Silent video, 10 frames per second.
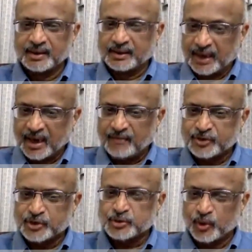day
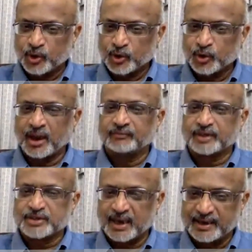after tomorrow you'll have the
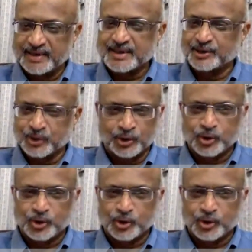Chinese at your